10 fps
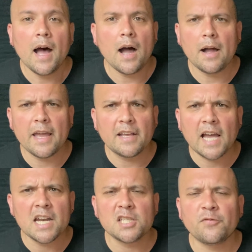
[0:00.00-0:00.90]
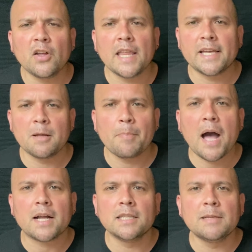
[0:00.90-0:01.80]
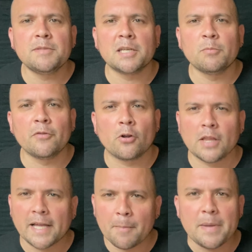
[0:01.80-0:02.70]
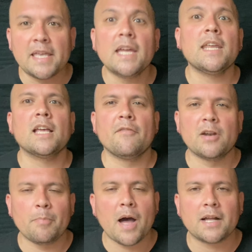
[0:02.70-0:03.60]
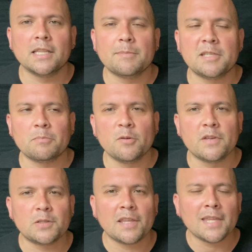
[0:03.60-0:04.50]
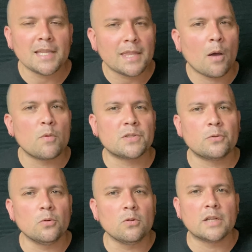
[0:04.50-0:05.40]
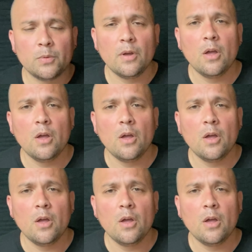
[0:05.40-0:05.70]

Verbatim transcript: Uh, it kind of just felt like an apocalyptic movie or like a beginning of an apocalyptic movie, so I thought that was cool. And